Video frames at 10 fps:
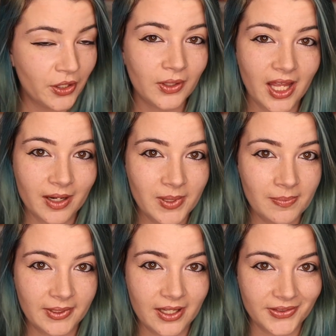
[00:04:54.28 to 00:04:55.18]
know a lot of
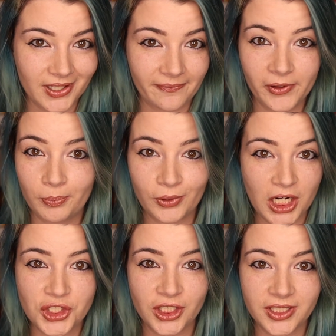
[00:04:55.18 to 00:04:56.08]
people out there feel
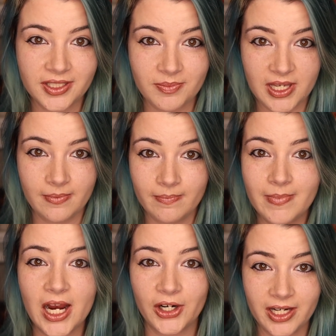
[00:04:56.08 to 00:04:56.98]
pressured to be
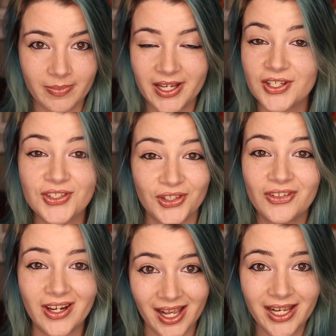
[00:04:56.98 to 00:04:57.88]
married by a
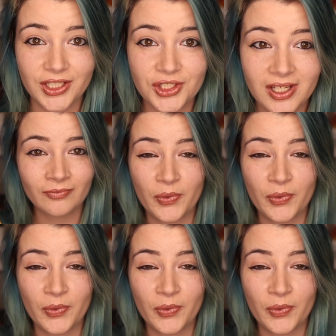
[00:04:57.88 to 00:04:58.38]
certain age.